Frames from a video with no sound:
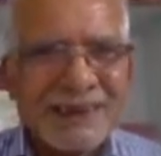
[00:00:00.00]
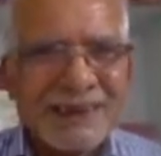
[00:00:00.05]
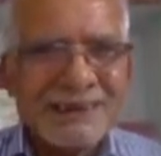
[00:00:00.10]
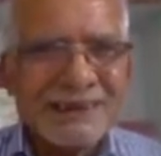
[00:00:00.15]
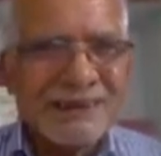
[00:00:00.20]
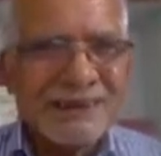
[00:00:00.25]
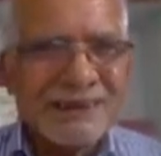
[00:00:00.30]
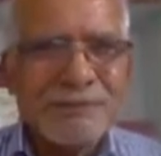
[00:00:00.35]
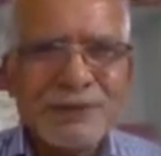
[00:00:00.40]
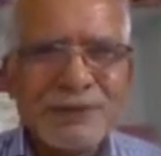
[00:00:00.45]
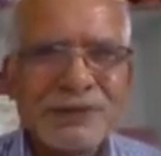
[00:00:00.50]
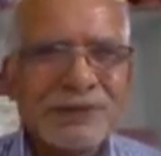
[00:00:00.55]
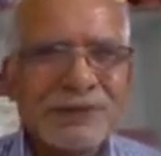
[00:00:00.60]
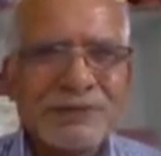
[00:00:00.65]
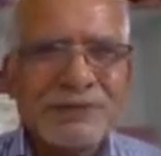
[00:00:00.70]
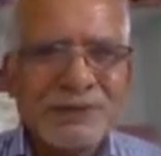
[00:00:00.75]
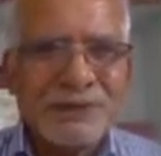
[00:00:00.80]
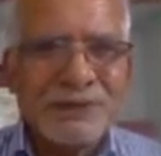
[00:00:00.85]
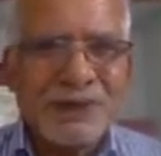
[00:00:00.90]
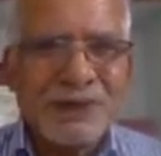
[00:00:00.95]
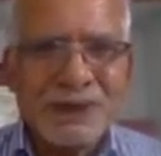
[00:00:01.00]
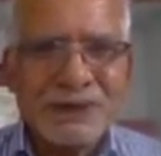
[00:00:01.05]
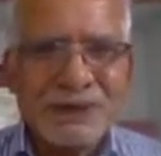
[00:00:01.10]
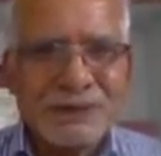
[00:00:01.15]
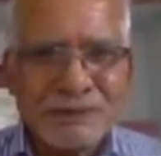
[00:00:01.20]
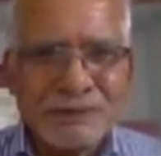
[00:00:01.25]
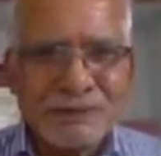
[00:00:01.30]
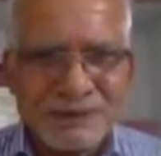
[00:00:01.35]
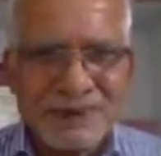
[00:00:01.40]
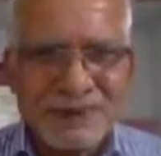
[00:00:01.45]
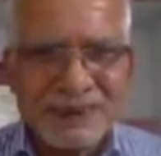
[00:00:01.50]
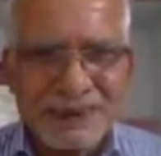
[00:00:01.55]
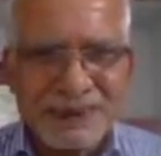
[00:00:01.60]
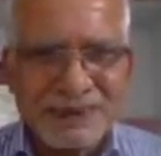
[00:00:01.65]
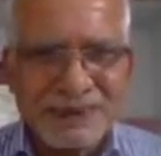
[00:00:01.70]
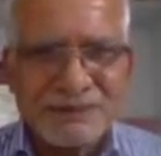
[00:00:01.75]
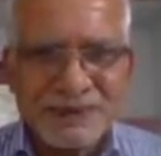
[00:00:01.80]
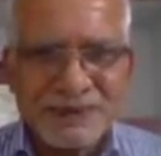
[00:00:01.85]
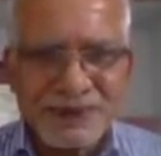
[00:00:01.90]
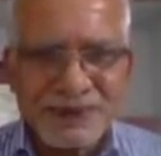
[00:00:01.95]
And there are beautiful volumes which,
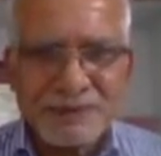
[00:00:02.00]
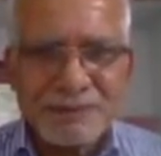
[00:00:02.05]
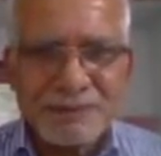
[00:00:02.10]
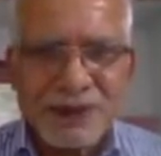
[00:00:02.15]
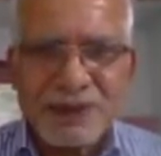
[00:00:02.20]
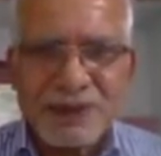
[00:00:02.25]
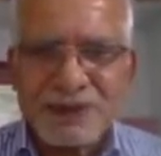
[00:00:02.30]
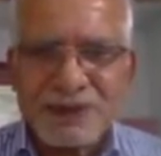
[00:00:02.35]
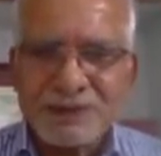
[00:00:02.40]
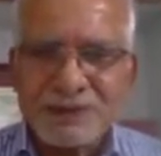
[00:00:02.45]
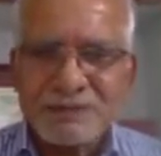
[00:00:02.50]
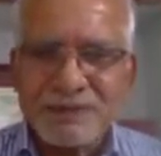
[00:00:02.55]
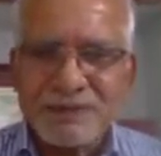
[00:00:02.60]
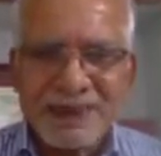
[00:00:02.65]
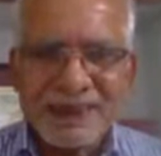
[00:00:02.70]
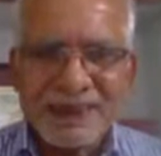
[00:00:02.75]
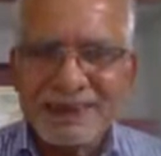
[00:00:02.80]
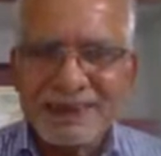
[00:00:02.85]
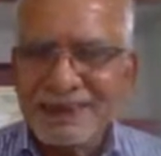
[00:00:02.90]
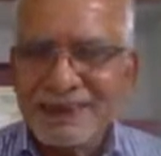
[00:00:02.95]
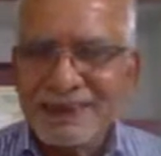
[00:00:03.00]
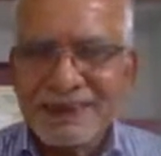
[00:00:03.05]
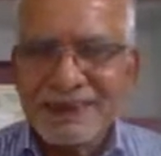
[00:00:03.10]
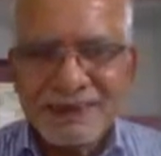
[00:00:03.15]
is, which are brought out by